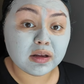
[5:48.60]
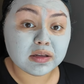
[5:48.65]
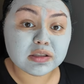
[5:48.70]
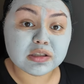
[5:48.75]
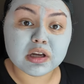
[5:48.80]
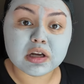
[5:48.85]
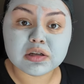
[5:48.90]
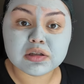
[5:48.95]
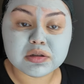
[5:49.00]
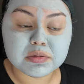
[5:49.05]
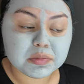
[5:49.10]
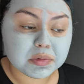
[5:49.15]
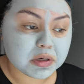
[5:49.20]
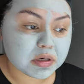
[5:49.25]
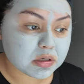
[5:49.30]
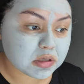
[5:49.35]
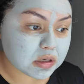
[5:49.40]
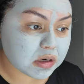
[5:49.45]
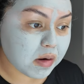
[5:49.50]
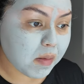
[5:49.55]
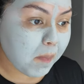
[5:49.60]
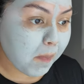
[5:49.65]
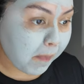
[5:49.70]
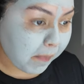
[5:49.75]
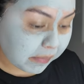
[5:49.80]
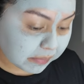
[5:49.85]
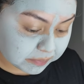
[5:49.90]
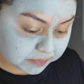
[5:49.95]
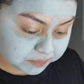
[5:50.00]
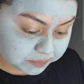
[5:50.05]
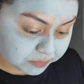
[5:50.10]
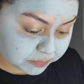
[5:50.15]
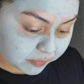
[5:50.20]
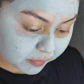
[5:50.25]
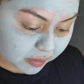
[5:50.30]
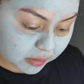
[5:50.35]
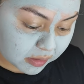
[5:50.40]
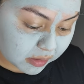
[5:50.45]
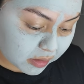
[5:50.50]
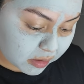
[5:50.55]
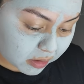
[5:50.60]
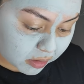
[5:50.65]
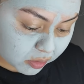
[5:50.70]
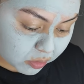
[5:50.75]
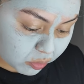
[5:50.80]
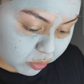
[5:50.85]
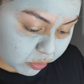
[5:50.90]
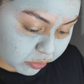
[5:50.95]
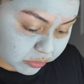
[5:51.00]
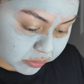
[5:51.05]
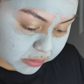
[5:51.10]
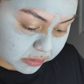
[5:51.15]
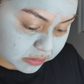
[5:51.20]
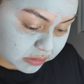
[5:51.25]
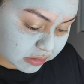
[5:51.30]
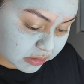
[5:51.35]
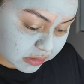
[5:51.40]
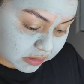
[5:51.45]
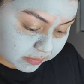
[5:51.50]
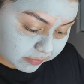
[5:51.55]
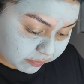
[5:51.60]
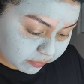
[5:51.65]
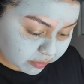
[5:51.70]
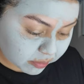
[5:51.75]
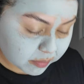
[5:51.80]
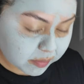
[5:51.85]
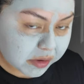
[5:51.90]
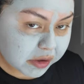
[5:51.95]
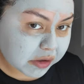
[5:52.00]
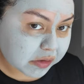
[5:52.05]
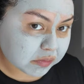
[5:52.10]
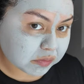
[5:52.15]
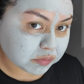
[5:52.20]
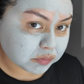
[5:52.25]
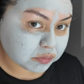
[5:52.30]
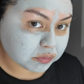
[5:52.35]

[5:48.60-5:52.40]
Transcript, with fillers: I talk too much. It got cold and stiff on me.